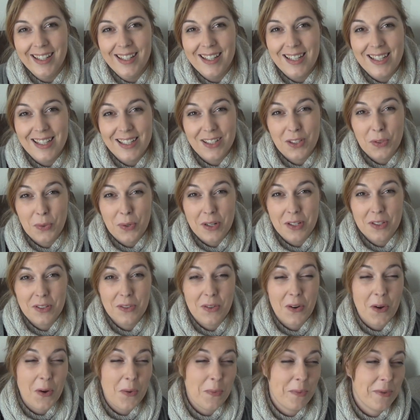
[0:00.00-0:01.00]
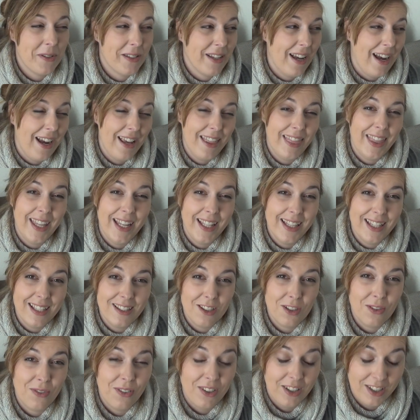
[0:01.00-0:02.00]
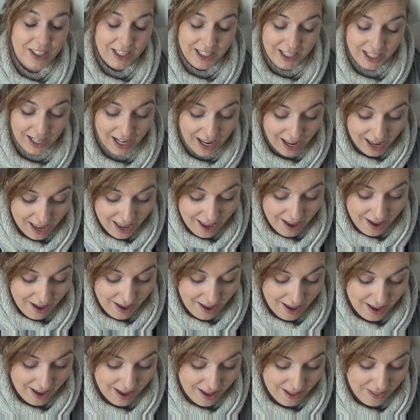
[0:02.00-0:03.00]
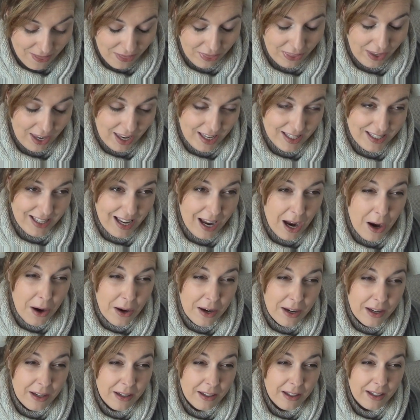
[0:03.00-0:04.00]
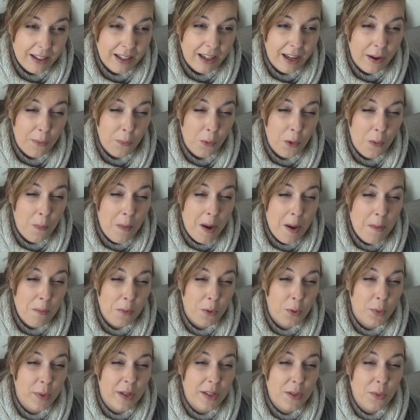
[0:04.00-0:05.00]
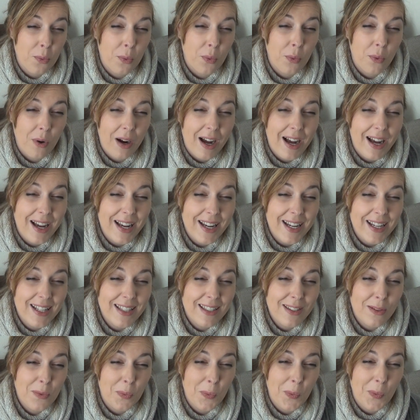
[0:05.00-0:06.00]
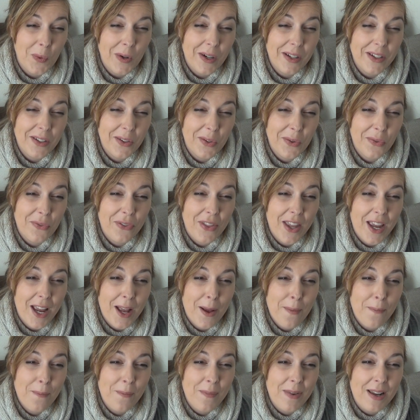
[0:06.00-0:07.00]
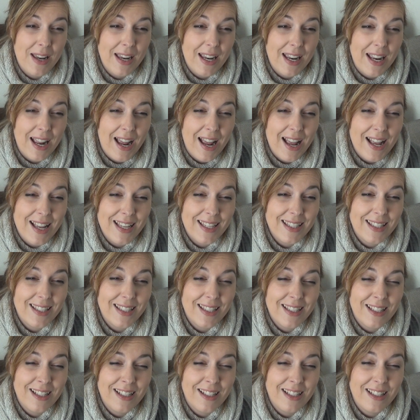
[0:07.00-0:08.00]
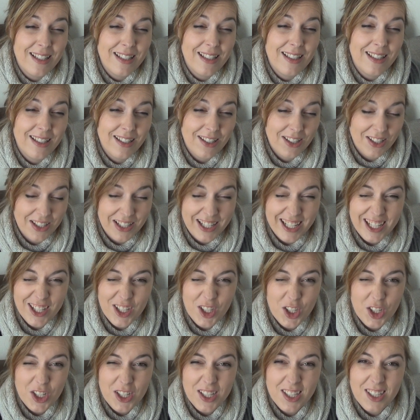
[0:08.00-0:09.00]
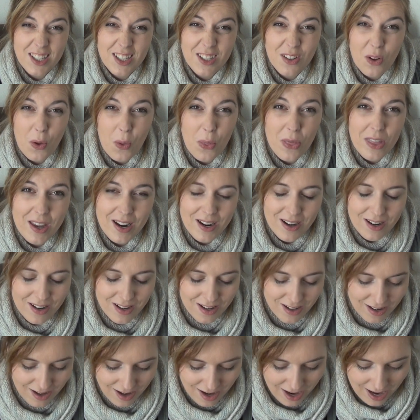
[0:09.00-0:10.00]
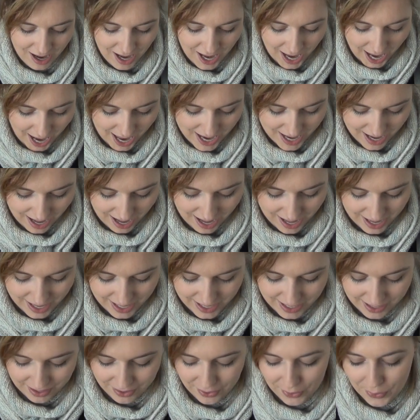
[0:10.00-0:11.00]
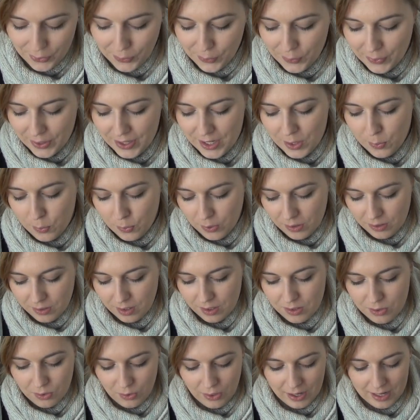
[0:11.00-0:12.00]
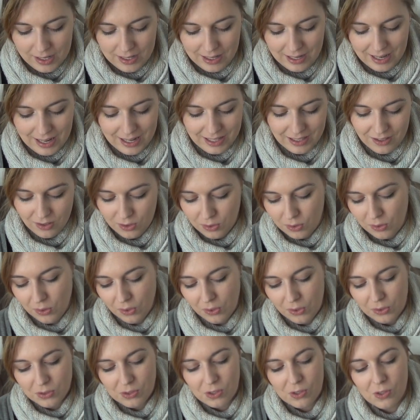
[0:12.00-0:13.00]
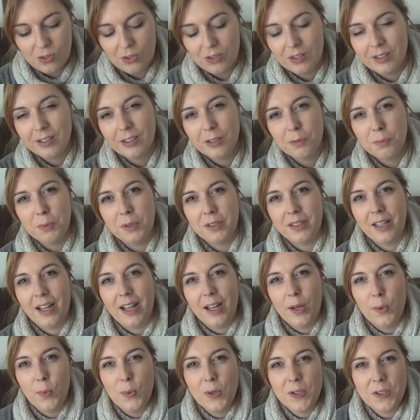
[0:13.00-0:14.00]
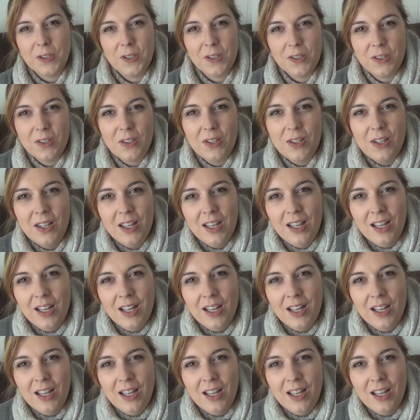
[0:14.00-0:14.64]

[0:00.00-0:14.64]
his dress robes. I think that's funny. And as I can remember it right, one of them has snitches on there. And I already wanted to add like a gold color, but I wasn't